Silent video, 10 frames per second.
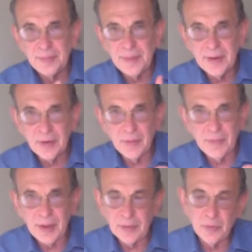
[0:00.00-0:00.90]
there
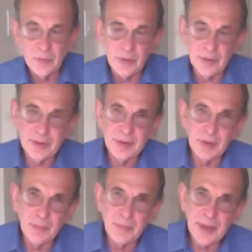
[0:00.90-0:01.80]
are
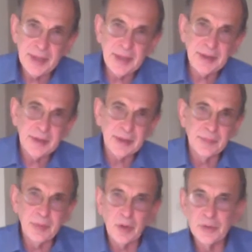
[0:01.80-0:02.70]
many
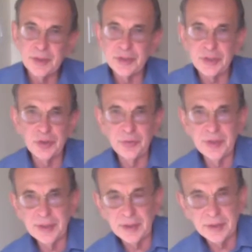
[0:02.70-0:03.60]
components to
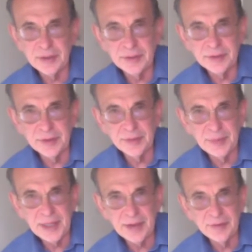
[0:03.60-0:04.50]
the
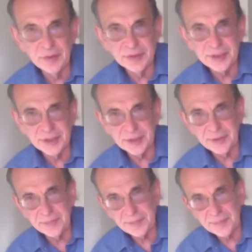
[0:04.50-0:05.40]
behavioral
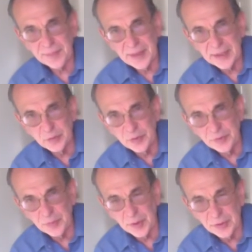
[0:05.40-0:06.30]
system, as we've
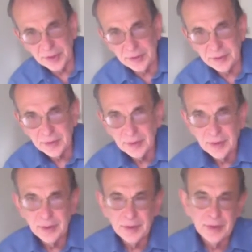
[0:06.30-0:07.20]
spoken:
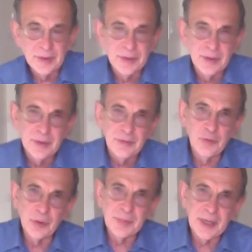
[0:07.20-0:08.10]

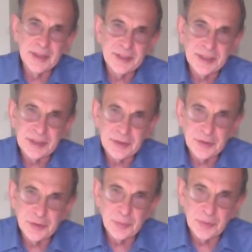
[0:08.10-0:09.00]
form, content, and
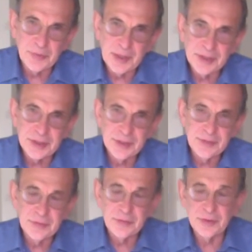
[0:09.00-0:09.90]
use, morphology,
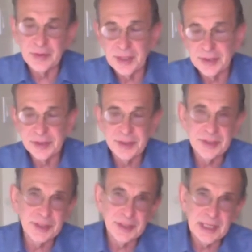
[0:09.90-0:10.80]
phonology,
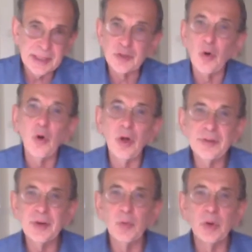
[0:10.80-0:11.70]
syntax, all
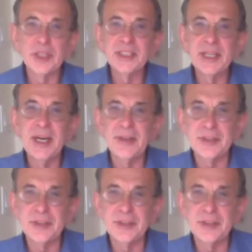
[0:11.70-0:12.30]
that work together,